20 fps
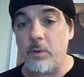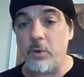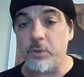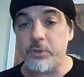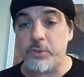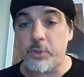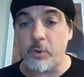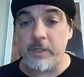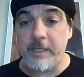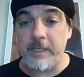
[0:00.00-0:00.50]

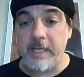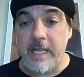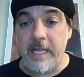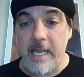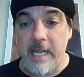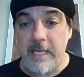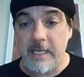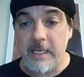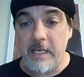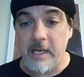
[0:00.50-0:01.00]
also all the
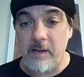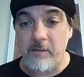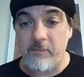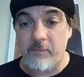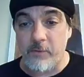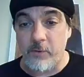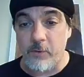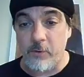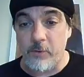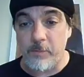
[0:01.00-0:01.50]
ede
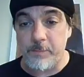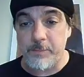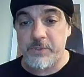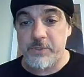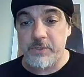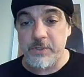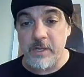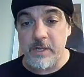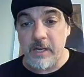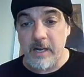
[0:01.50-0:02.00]

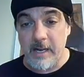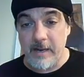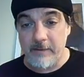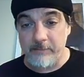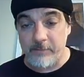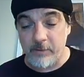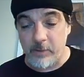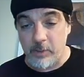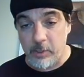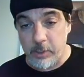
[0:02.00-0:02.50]
verbs
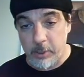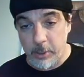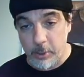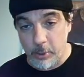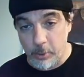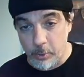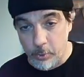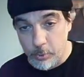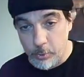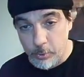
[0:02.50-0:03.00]
have a
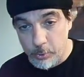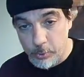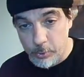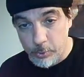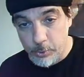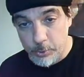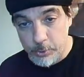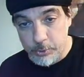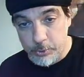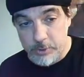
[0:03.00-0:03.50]

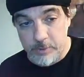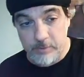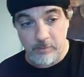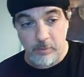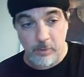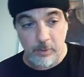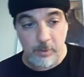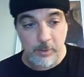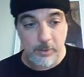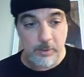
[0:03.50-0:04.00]
closed
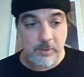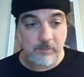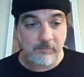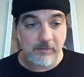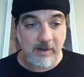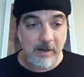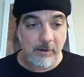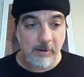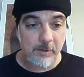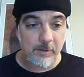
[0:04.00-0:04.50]

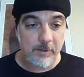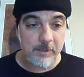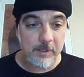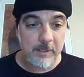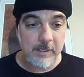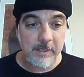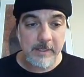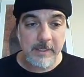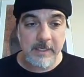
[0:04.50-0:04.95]
vowel.